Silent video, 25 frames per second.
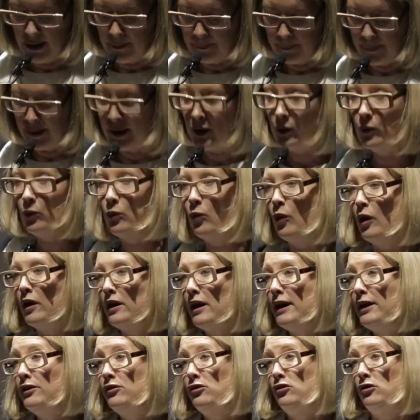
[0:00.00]
But what
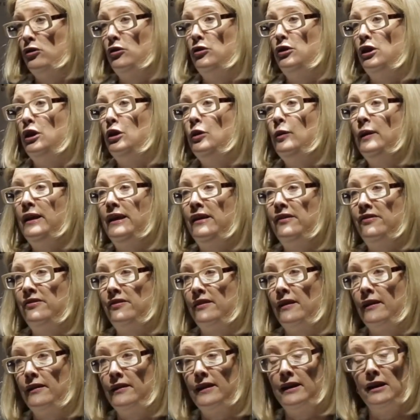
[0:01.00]
I do know is
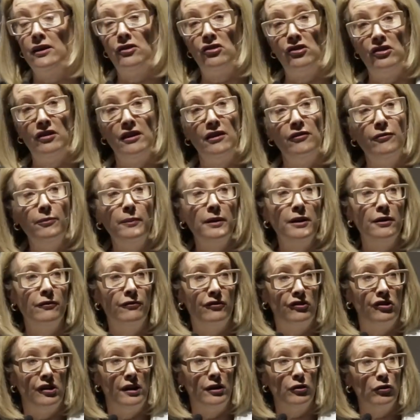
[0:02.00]
that the achievement of
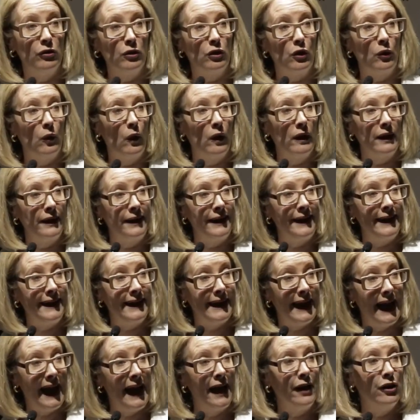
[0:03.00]
gender equality
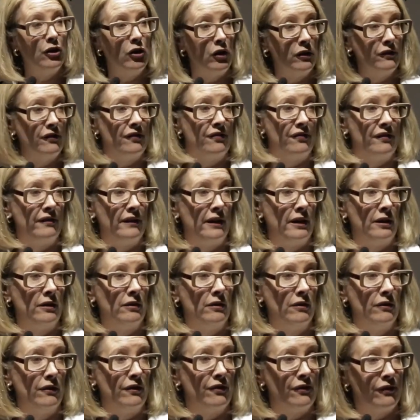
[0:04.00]
cannot sit
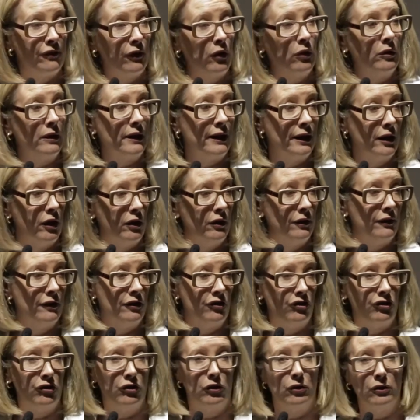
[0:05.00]
solely on the
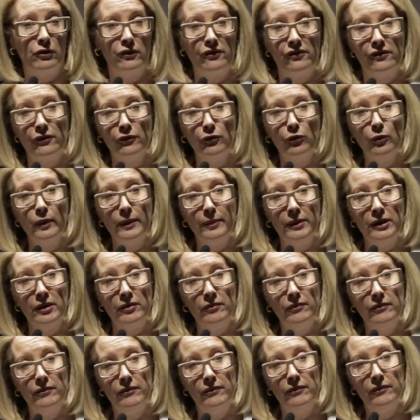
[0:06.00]
shoulders of women.
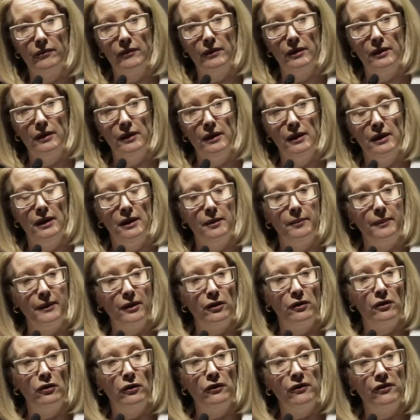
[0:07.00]

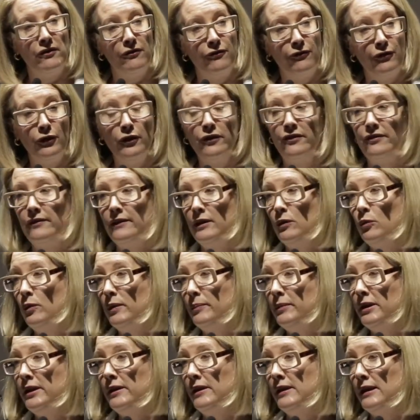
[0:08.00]
Because firstly,
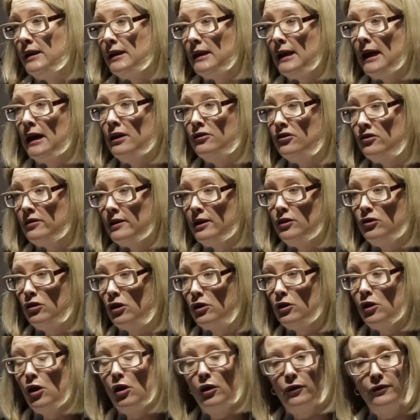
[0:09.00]
women largely
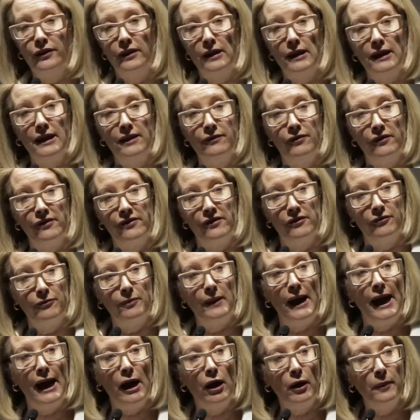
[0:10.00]
don't hold the levers of
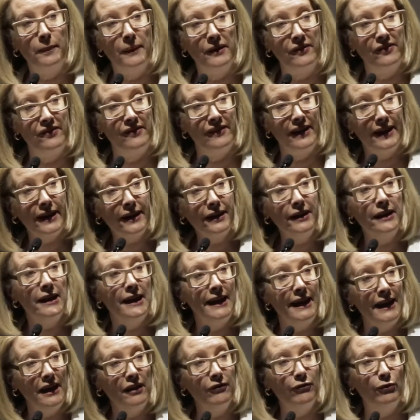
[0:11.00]
power, but
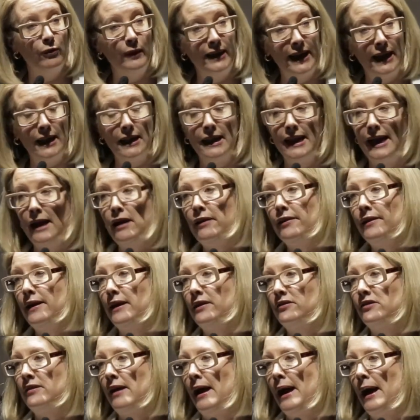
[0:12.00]
secondly, if we allow
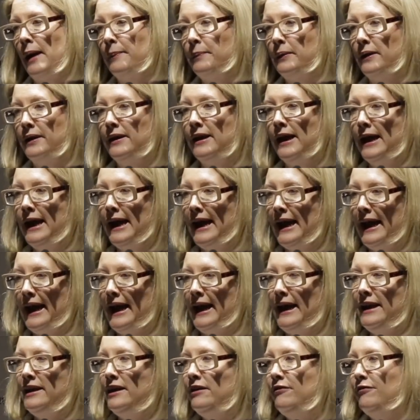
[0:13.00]
that to happen,
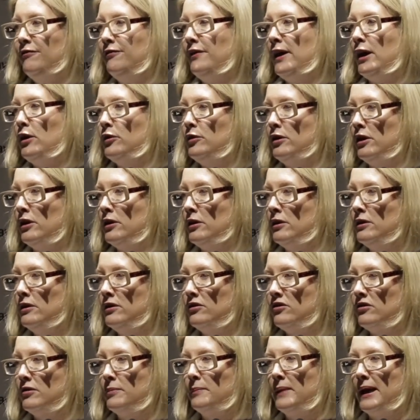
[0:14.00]
any failure
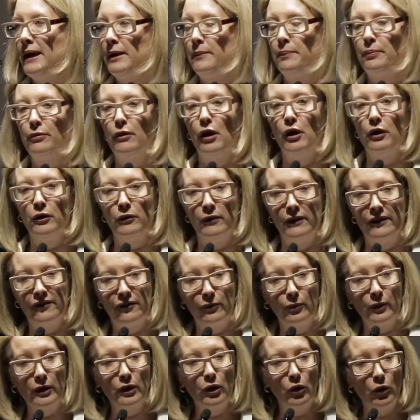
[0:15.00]
to make
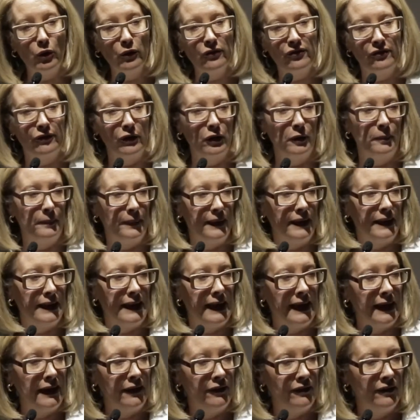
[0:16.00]
progress will also be
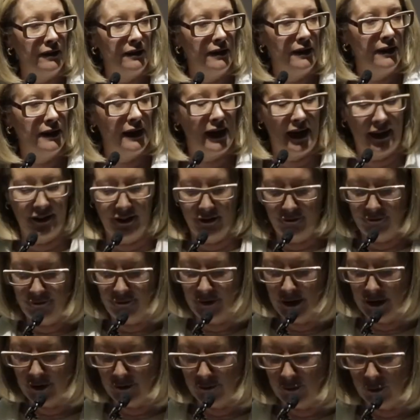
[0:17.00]
laid at the
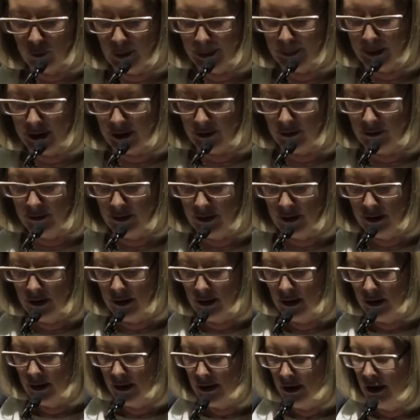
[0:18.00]
feet of women.
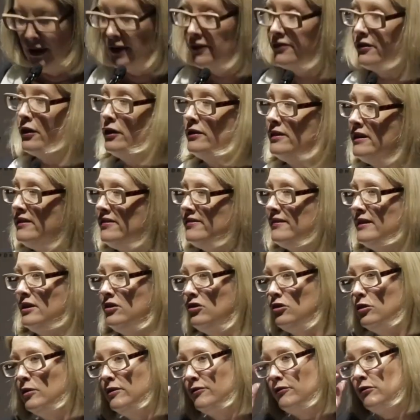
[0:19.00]
So this
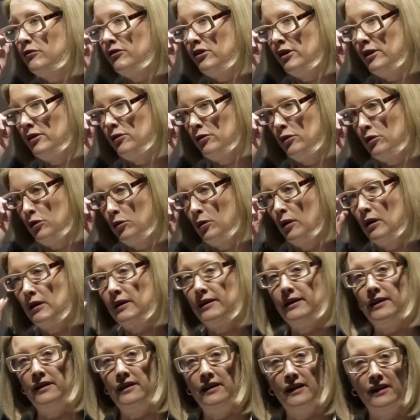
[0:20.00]
issue of gender
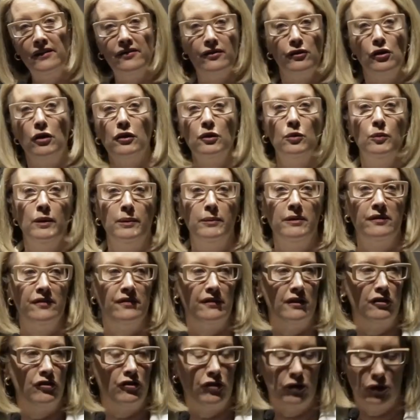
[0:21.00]
equality is not a women's
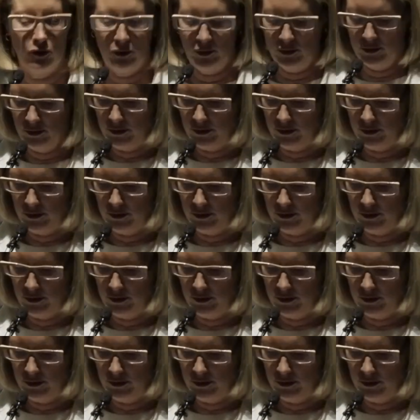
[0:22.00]
issue.